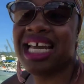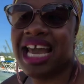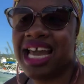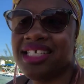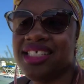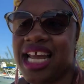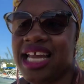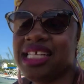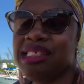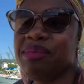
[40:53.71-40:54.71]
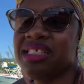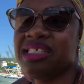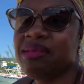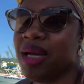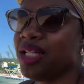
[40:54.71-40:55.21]
The hashtag is
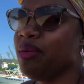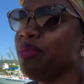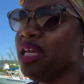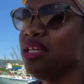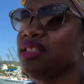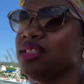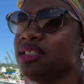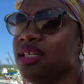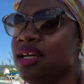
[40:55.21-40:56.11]
Business by the Beach.